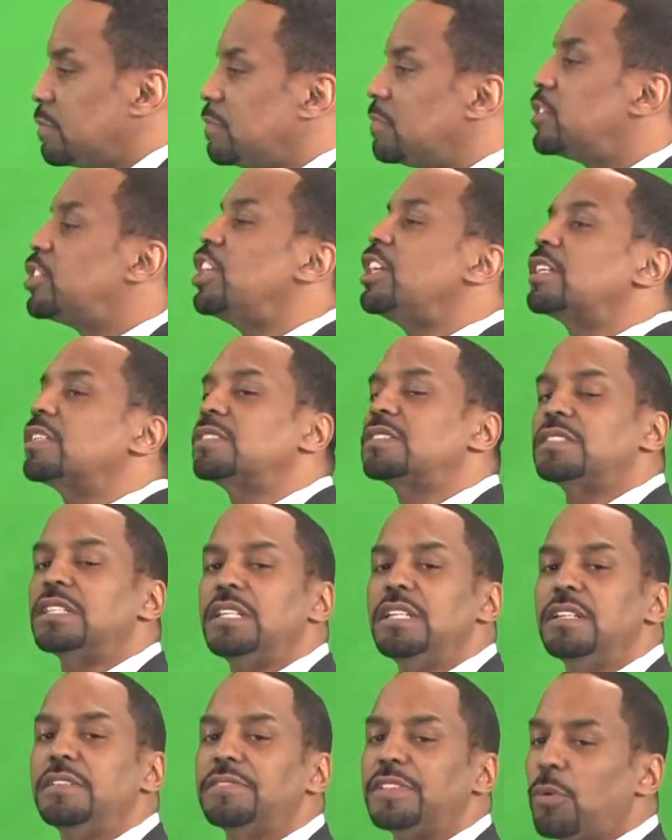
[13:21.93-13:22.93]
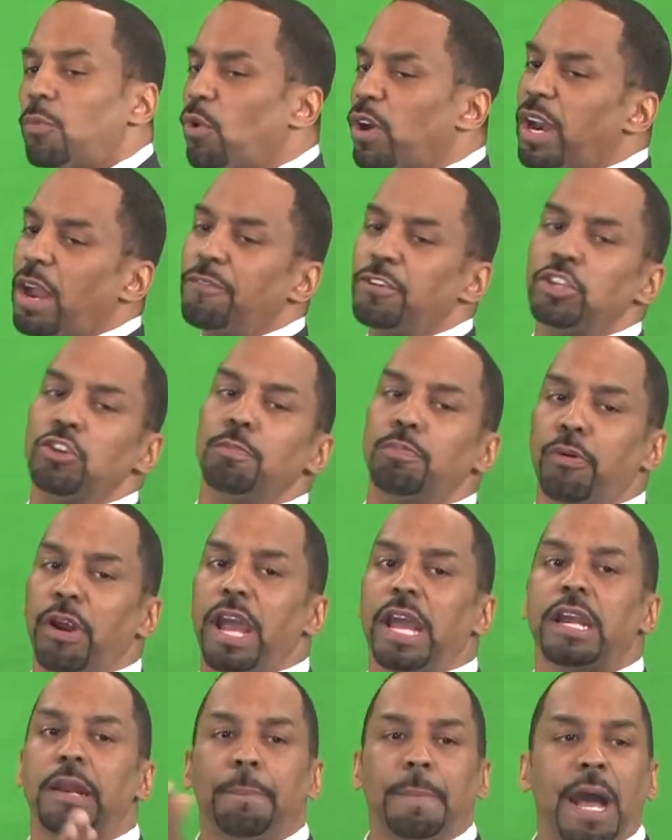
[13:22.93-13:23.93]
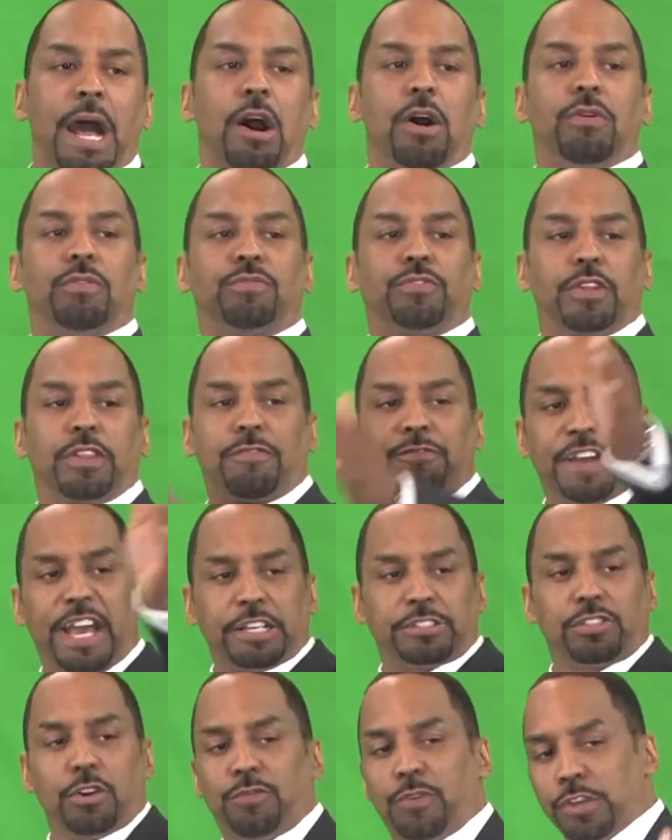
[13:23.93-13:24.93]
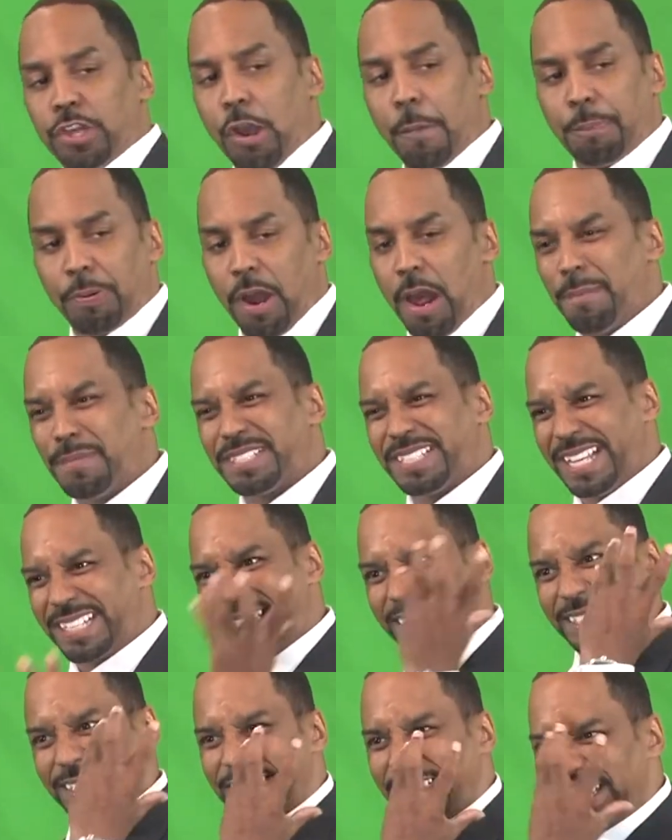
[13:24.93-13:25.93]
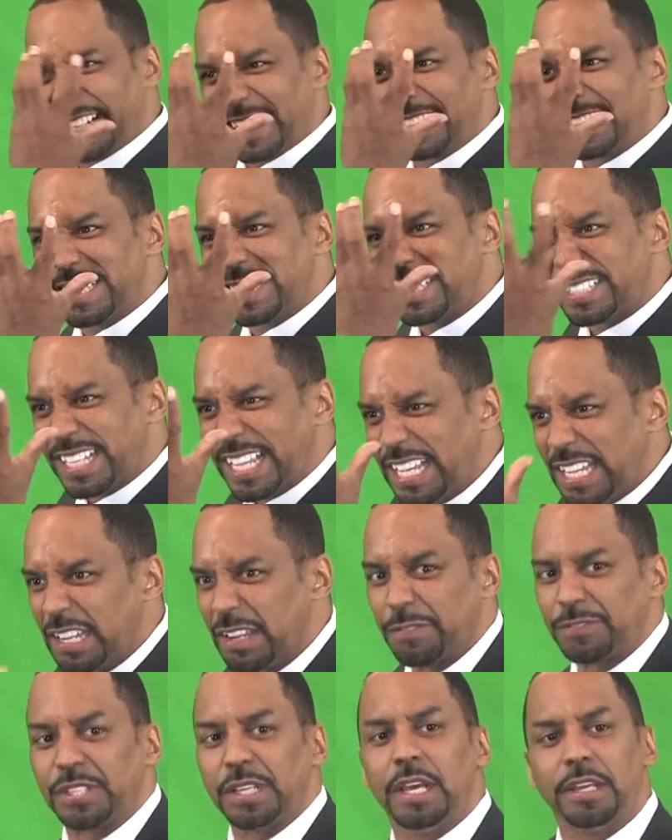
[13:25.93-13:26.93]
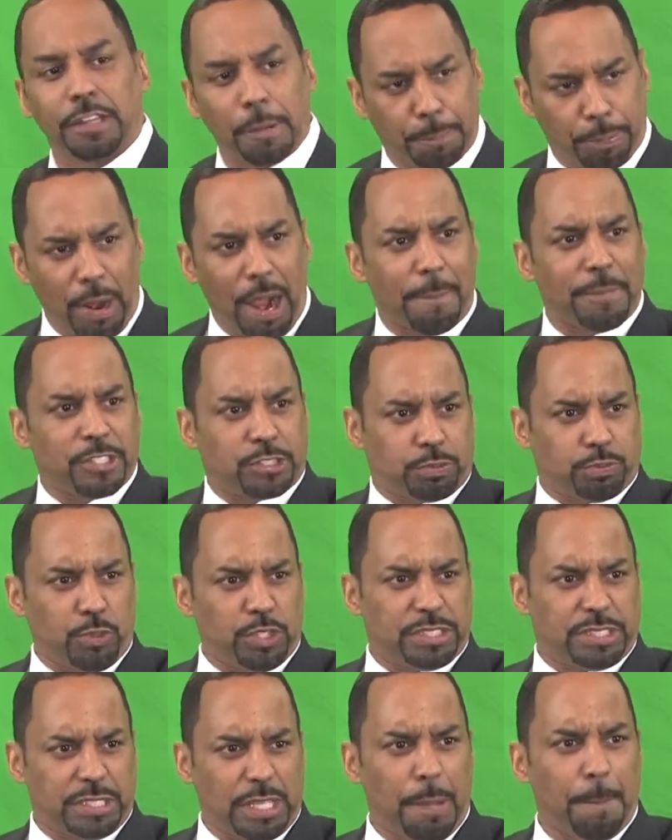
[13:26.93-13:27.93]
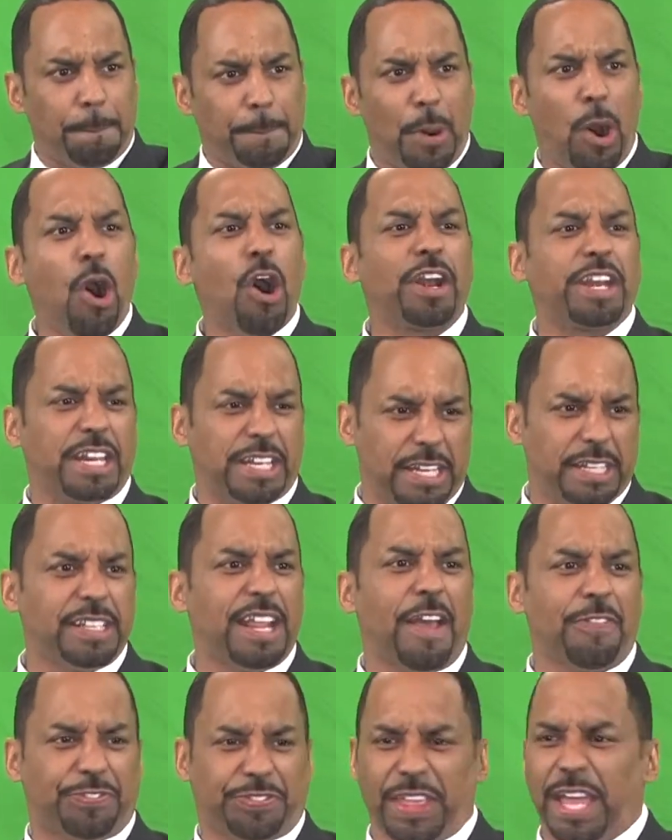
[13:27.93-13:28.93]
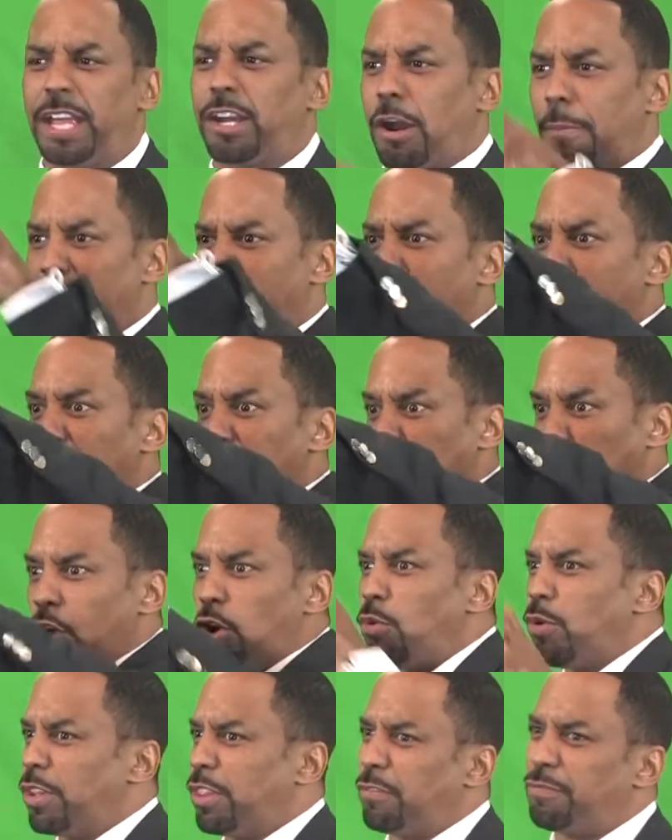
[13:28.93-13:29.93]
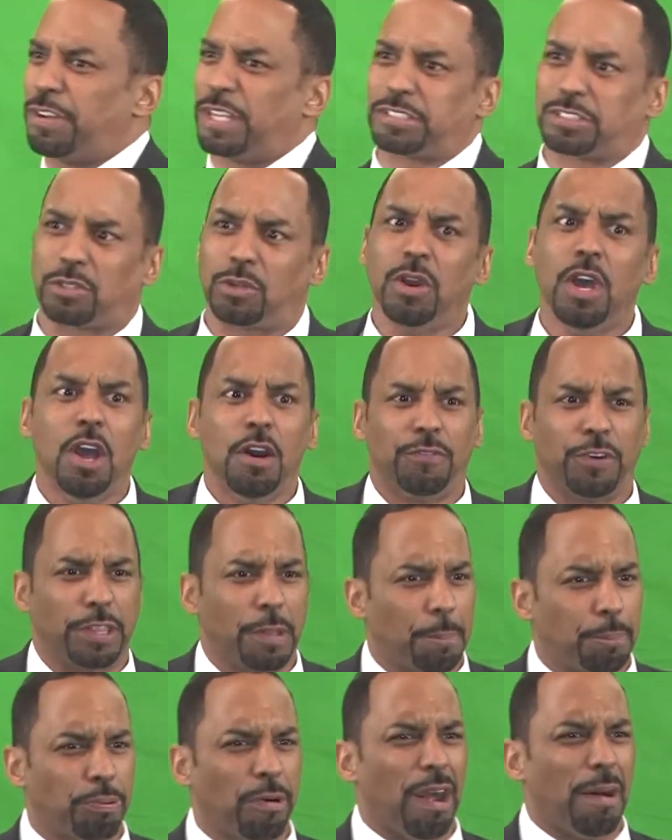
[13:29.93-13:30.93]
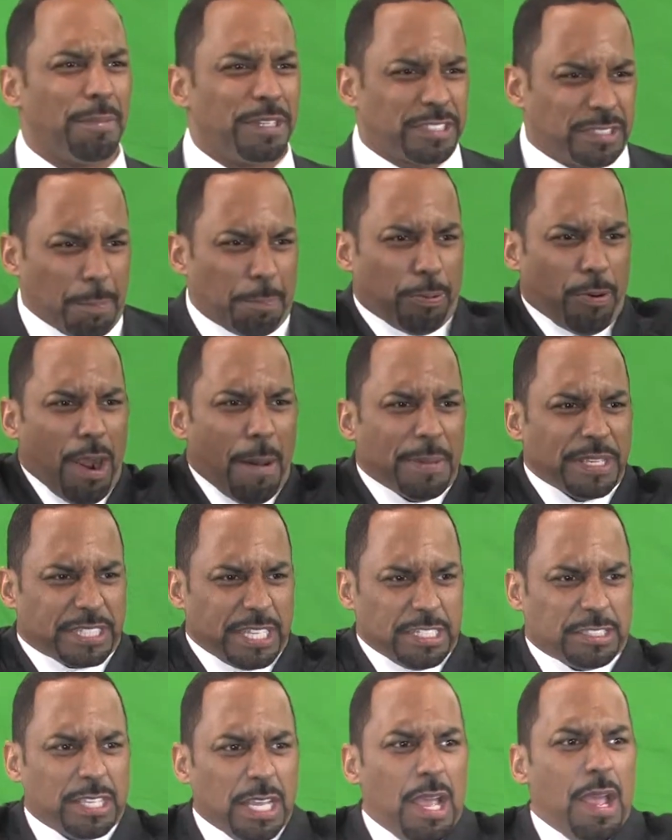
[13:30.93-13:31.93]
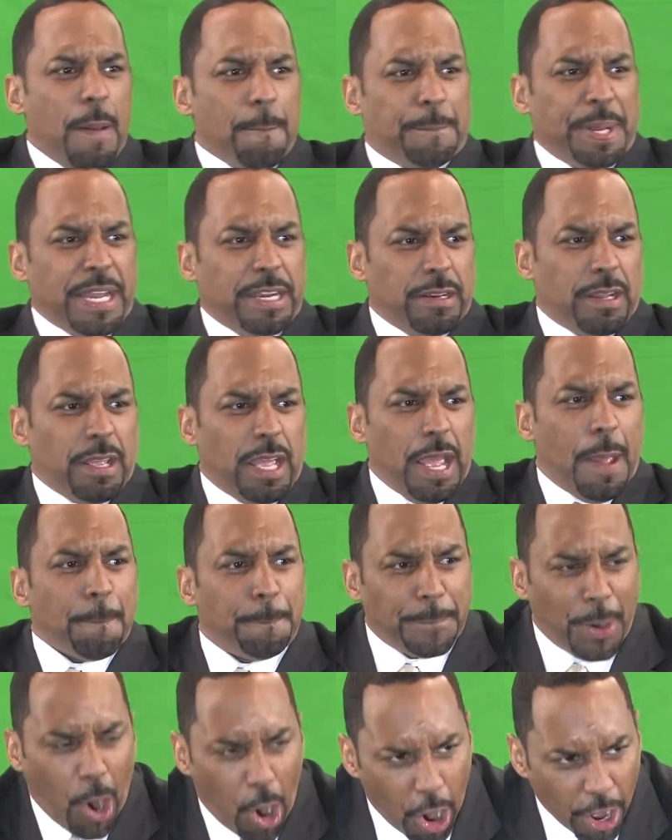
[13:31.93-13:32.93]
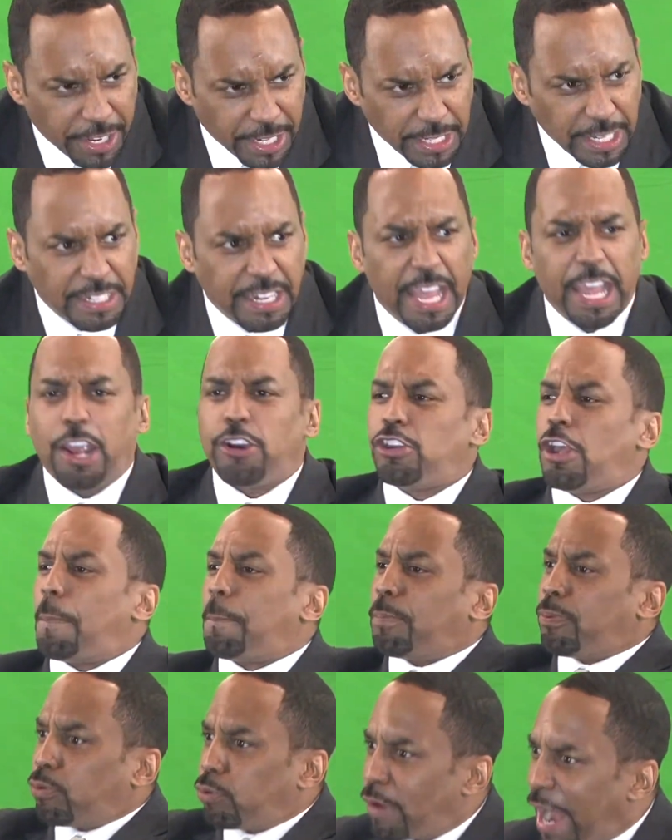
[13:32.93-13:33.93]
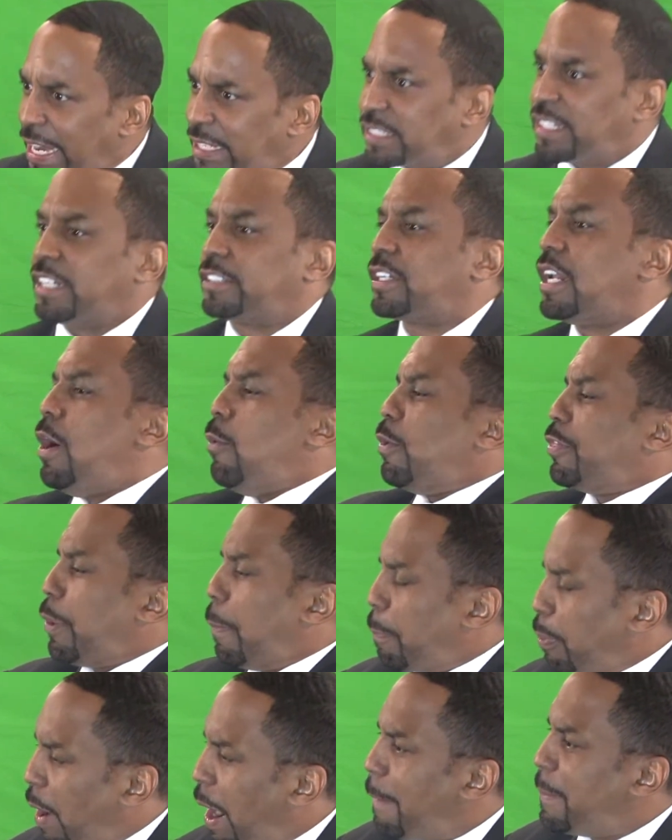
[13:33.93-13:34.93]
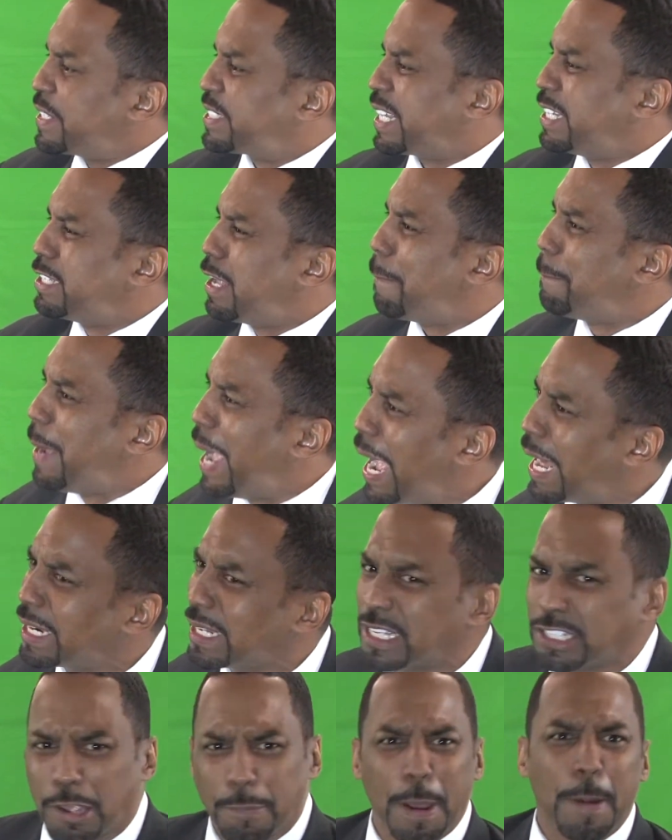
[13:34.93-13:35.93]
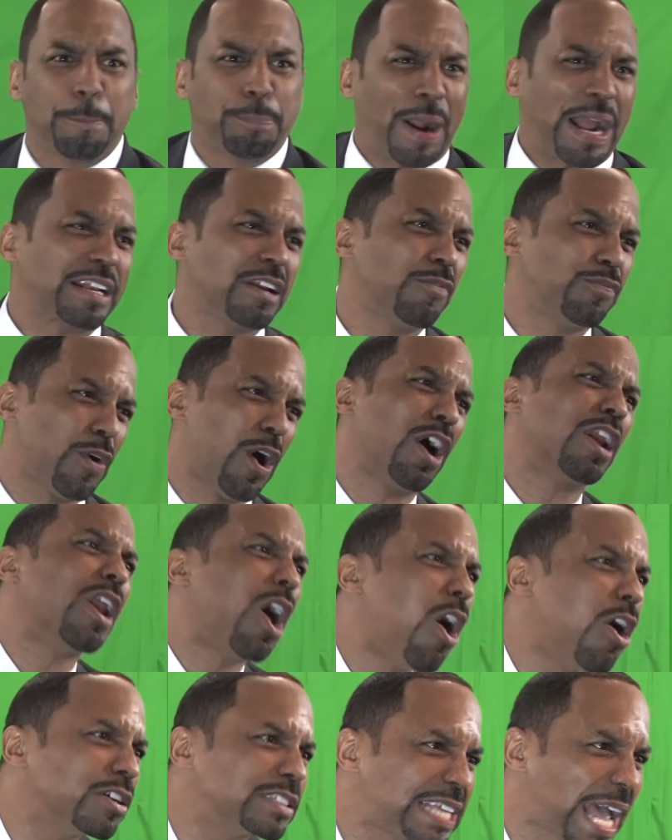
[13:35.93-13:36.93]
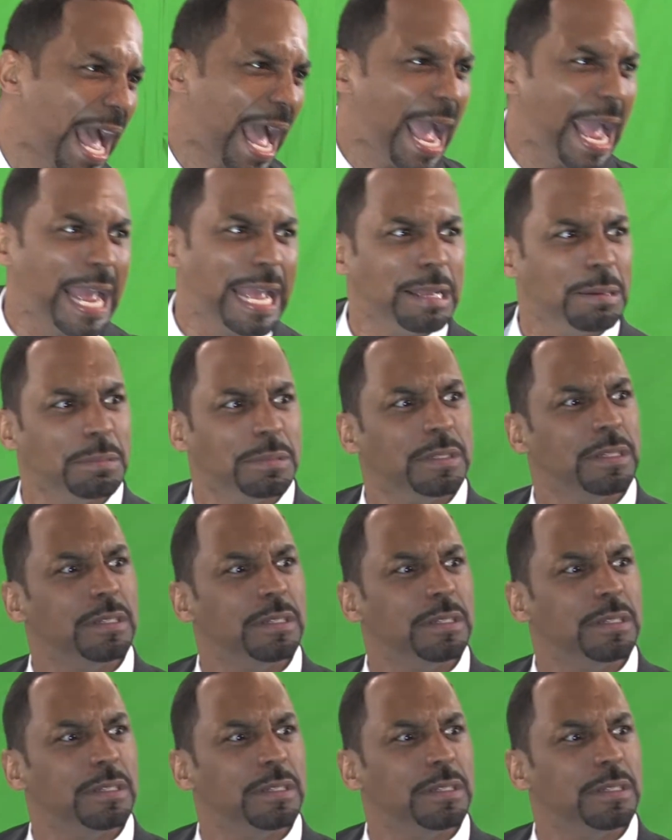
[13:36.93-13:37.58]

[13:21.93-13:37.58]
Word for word: She conceived. And whatever you prayed about for the vessel, for your promise, it conceived. The promise was imparted in that thing. Or maybe you were the vessel for the promise. The promise has been imparted in here. You're pregnant with the promise in your belly, and you've been pregnant for a long time.